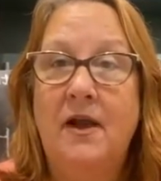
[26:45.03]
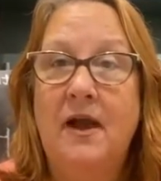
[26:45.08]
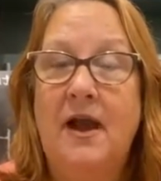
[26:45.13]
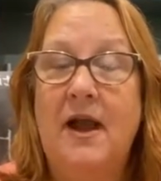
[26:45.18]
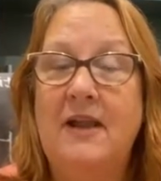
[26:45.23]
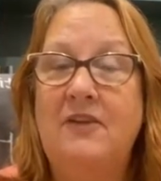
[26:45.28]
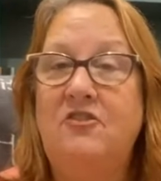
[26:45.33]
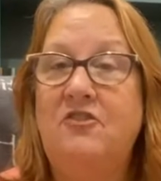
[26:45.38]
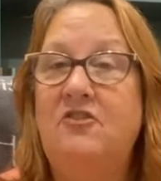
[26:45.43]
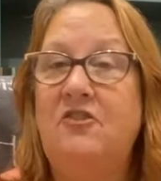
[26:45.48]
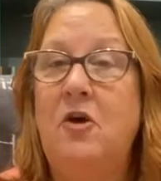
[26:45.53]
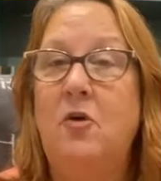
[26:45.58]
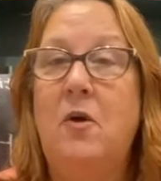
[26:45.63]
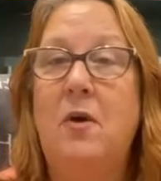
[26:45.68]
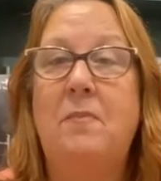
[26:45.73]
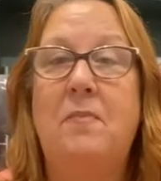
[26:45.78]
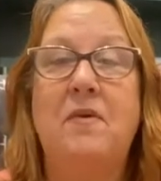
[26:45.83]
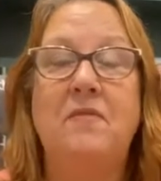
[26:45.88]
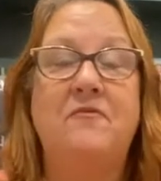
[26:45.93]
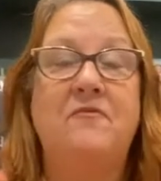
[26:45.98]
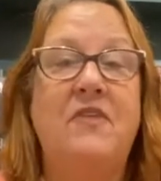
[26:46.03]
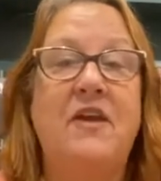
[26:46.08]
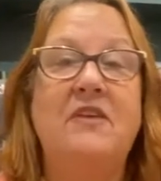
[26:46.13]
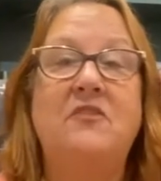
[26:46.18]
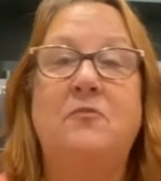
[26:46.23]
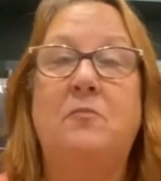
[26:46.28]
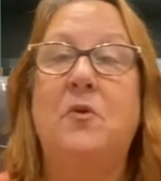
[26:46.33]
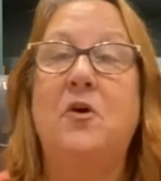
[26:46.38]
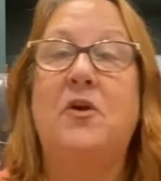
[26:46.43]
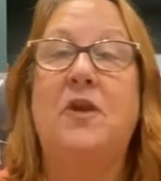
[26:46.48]
I show up on
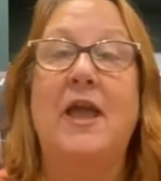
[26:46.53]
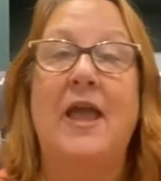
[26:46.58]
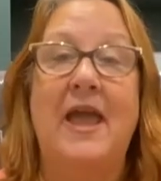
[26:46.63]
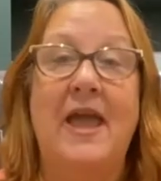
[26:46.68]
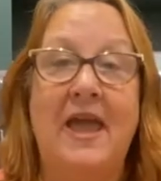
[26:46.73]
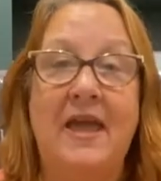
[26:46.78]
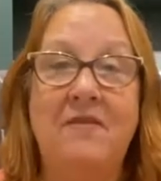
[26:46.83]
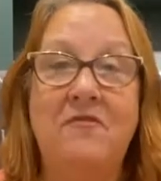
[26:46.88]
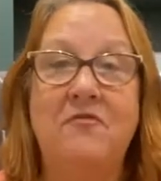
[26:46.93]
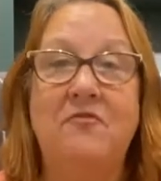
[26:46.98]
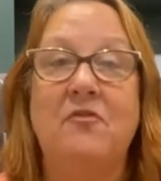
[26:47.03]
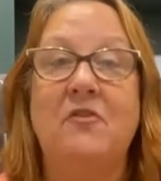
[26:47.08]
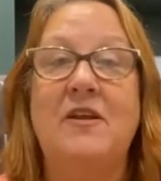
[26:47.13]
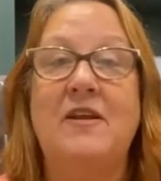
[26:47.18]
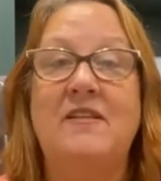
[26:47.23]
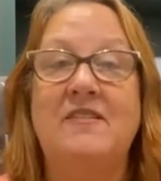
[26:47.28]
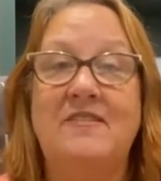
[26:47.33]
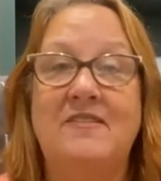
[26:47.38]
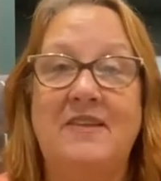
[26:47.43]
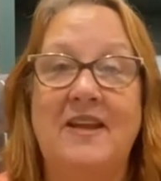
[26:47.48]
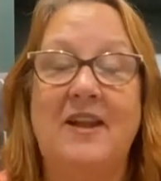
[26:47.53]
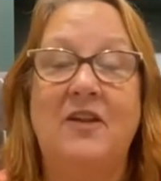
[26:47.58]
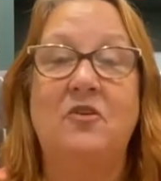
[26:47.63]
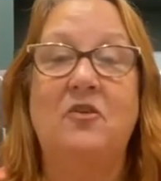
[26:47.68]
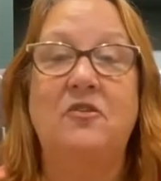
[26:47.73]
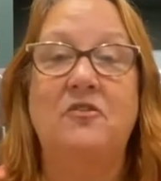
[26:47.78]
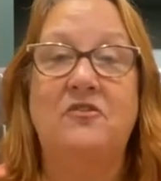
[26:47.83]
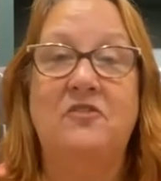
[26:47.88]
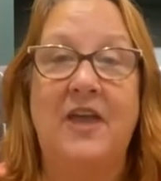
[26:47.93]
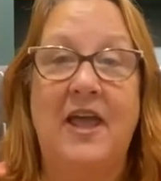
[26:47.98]
Facebook every
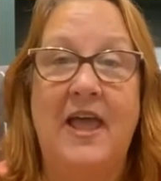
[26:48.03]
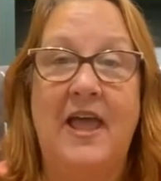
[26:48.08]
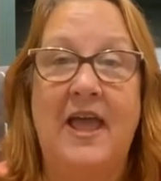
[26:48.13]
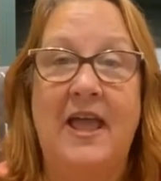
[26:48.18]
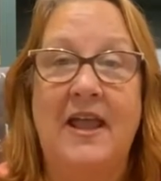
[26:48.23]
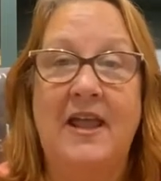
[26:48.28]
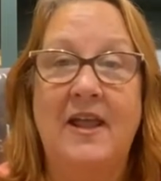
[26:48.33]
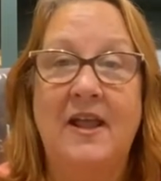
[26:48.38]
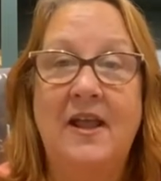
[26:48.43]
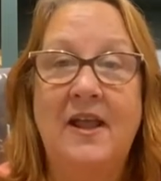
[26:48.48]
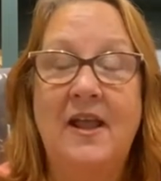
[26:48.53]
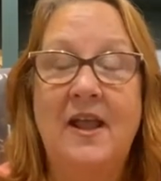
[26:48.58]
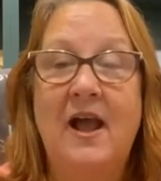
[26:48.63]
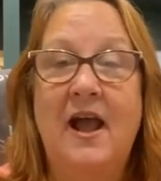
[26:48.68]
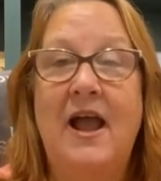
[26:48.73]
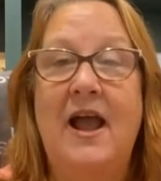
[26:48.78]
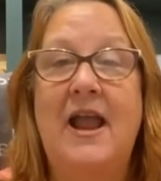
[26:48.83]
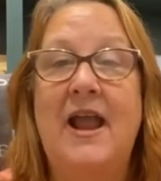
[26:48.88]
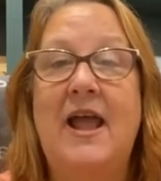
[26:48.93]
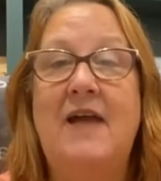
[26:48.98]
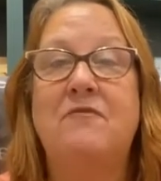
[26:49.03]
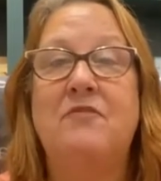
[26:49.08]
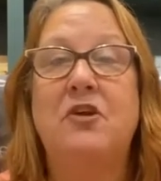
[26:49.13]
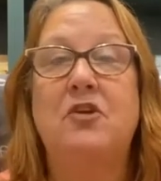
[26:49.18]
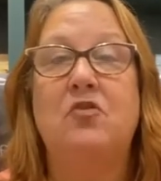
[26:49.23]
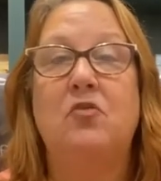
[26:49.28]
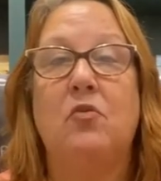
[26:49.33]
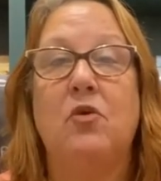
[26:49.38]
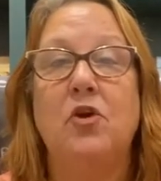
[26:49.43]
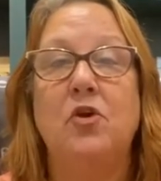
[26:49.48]
single day. I have
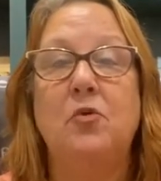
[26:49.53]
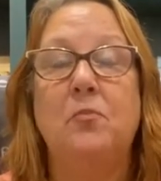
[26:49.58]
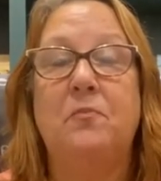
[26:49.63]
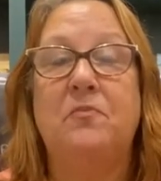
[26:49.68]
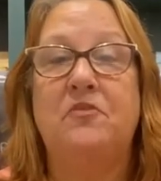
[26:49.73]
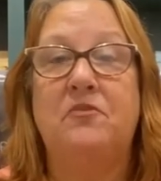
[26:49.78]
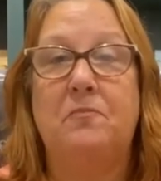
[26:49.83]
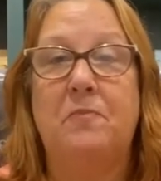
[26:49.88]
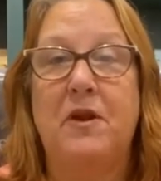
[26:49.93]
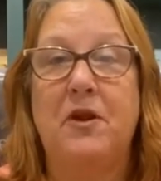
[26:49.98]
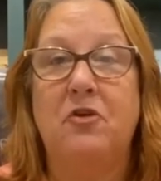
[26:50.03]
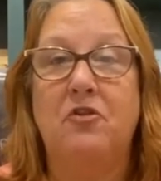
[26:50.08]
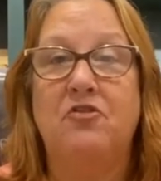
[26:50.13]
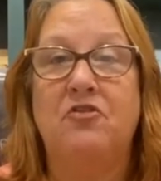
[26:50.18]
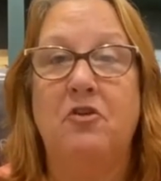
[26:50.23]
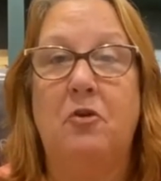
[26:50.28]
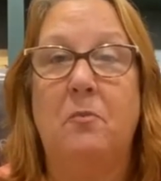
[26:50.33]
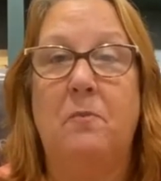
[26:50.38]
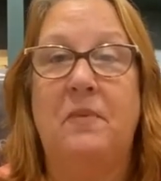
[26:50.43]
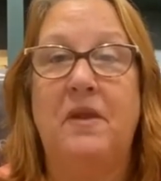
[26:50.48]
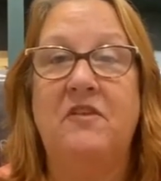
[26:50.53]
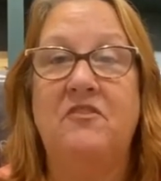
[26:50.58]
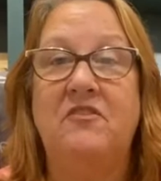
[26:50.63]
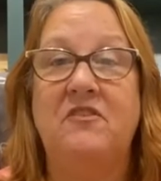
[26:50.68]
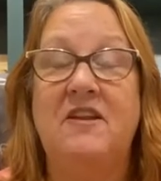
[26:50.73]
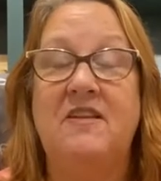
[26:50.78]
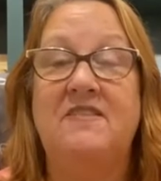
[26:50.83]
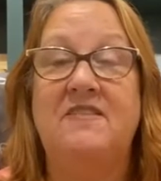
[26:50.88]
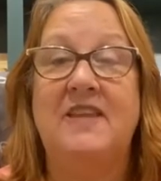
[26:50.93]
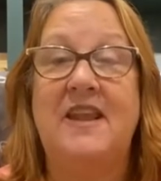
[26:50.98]
a group, Spiritual
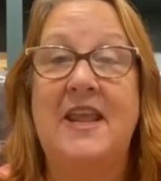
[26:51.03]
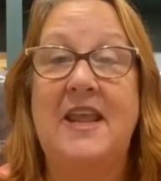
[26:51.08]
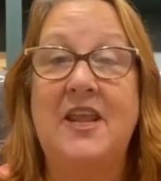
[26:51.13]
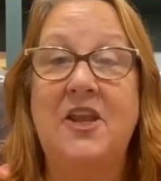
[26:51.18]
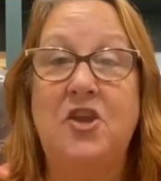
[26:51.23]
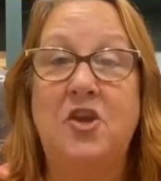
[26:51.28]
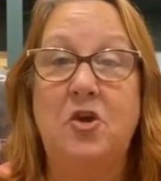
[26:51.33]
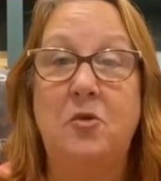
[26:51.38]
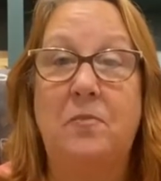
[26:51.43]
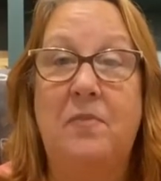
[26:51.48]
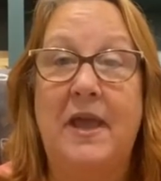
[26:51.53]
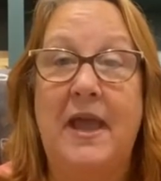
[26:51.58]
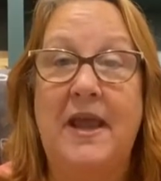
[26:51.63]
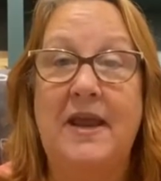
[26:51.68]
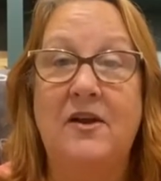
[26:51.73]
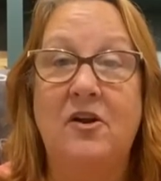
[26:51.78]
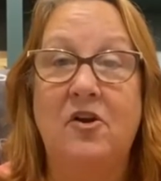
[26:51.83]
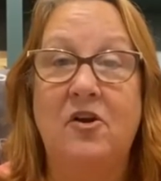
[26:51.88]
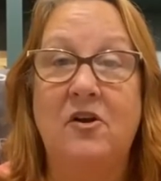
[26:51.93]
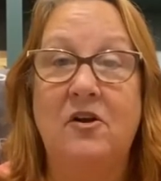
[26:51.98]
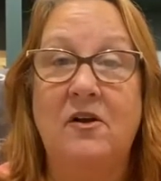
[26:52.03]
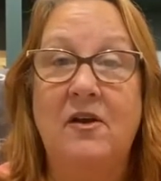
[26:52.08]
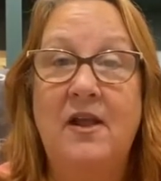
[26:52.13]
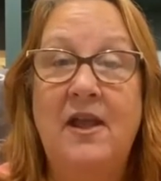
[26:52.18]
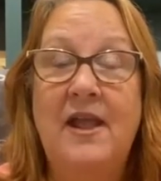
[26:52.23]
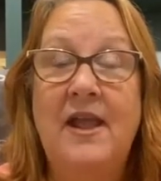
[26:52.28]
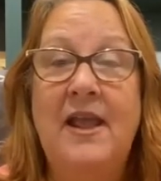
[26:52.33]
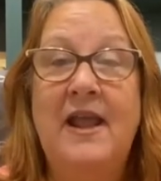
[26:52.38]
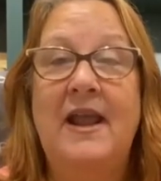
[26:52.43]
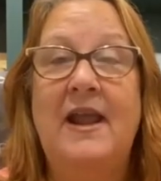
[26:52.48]
Business Incubator,
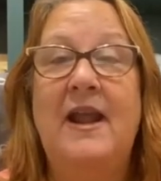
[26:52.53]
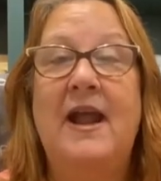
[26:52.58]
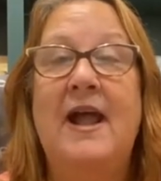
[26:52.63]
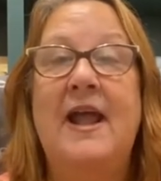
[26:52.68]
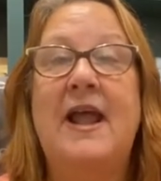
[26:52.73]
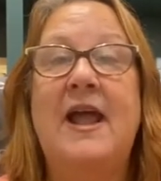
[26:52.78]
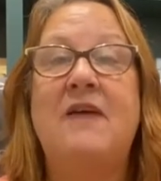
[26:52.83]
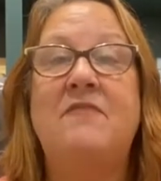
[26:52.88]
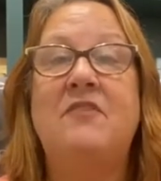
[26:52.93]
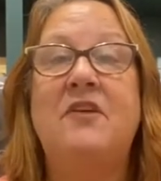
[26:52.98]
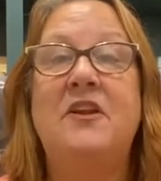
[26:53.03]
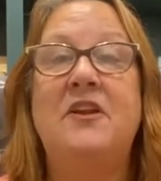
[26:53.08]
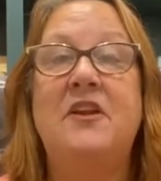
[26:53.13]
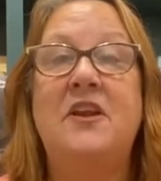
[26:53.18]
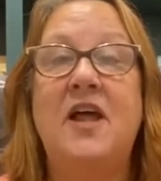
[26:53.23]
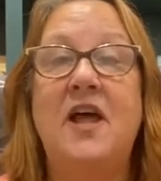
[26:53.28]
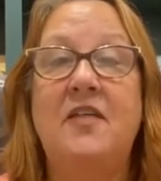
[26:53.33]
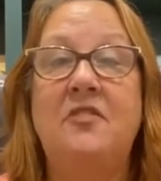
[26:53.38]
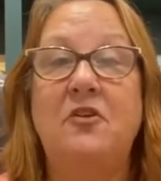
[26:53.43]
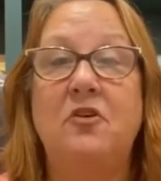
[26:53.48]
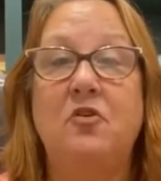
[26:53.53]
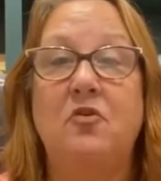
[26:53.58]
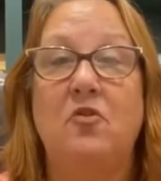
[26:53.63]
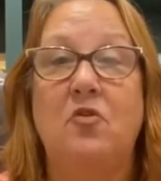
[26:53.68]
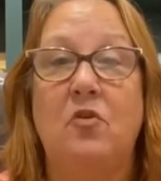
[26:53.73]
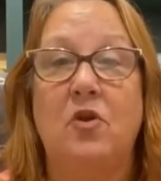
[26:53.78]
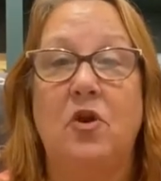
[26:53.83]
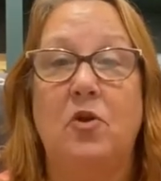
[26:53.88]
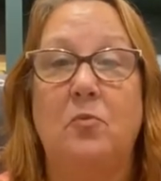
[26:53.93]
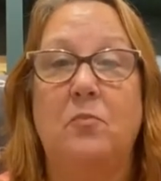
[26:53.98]
and I have another
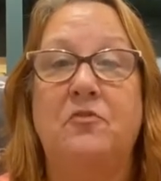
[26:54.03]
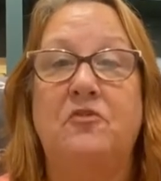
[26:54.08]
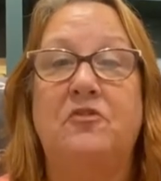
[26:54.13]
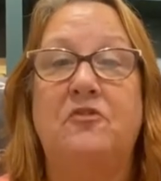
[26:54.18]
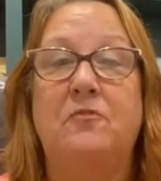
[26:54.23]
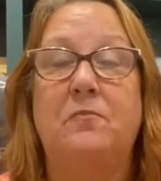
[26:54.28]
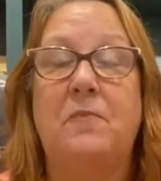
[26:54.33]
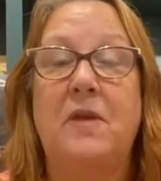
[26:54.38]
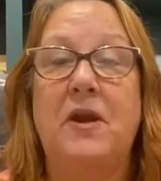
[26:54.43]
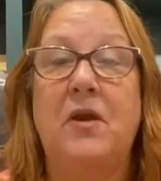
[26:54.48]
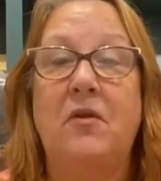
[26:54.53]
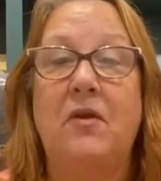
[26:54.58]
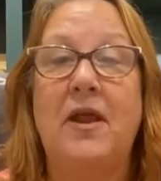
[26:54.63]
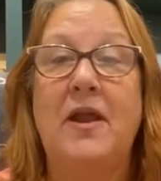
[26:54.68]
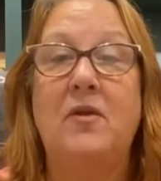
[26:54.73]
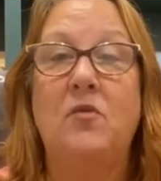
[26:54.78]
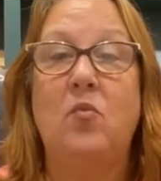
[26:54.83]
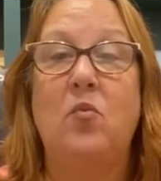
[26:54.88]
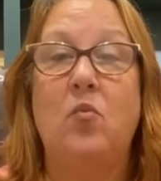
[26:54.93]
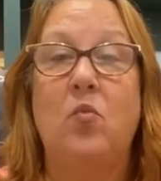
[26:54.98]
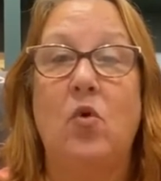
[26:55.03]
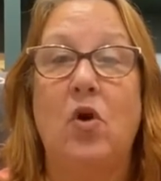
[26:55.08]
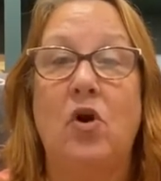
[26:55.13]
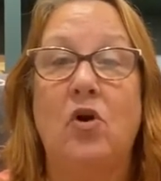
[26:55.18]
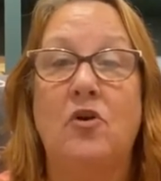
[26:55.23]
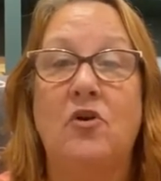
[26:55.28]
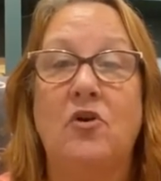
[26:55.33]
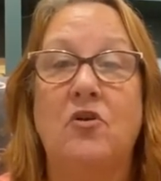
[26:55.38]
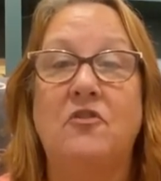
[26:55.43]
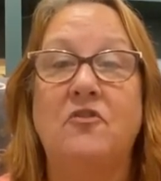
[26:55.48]
group, Spirit
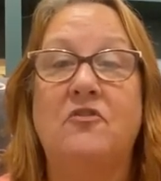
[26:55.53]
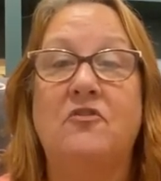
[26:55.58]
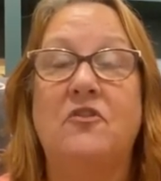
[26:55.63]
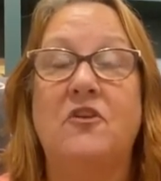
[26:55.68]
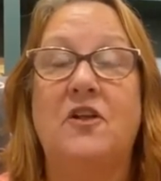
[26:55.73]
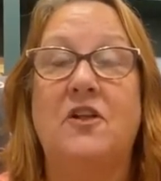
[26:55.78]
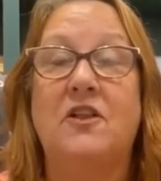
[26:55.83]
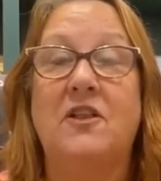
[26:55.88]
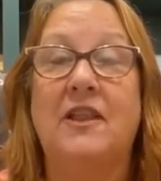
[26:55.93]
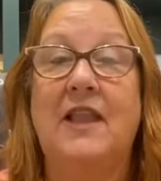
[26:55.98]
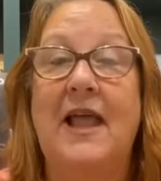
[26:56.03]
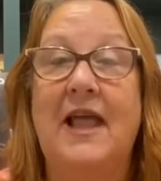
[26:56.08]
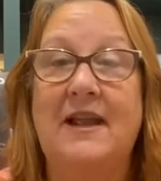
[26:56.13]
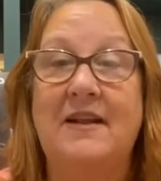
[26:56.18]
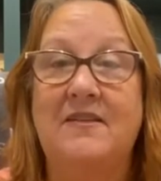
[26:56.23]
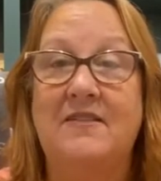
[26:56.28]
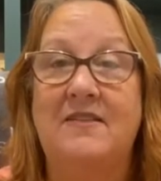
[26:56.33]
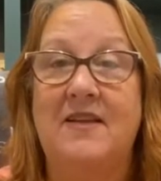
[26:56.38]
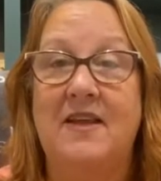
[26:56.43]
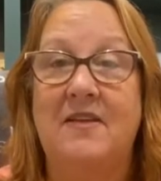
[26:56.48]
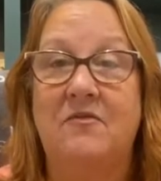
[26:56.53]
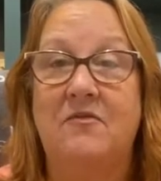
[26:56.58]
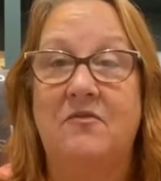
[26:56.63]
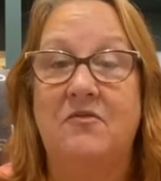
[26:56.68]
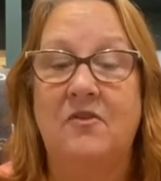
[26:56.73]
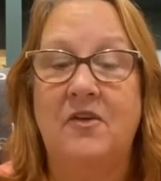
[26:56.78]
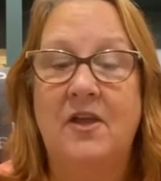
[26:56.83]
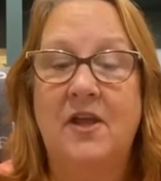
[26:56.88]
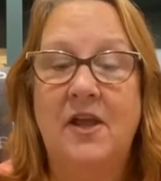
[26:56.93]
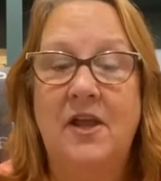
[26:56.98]
Workers Collective.